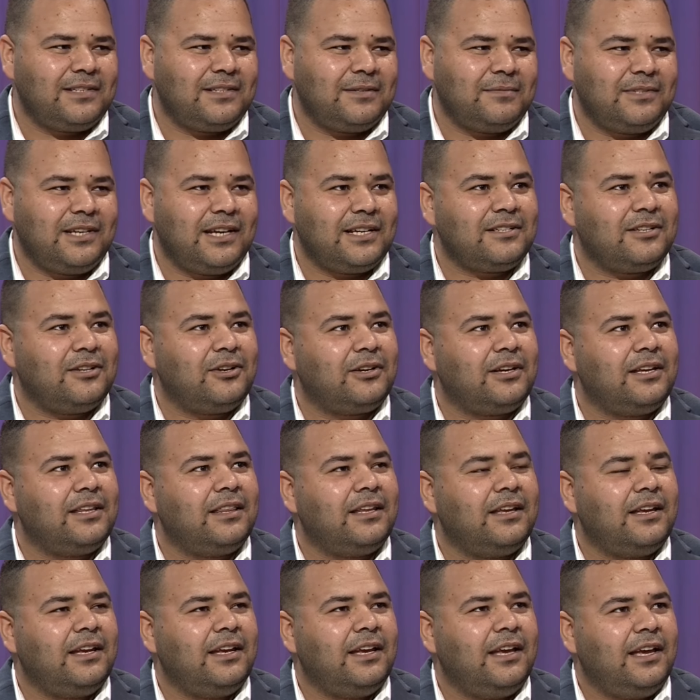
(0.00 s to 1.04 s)
and just looking,
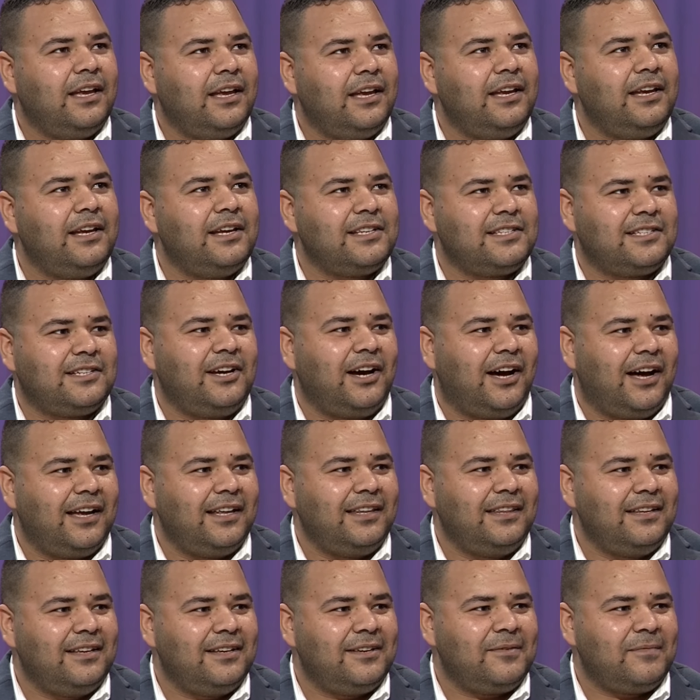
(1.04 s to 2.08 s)
he is
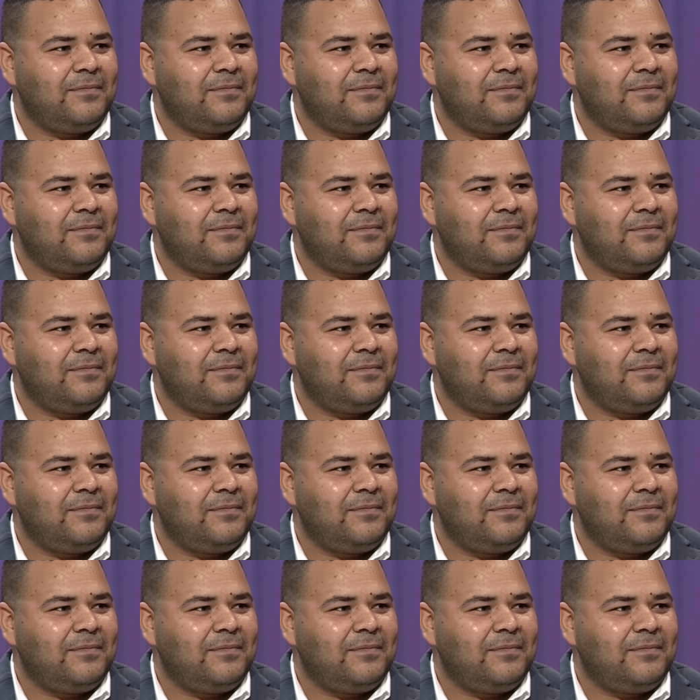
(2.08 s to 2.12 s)
God?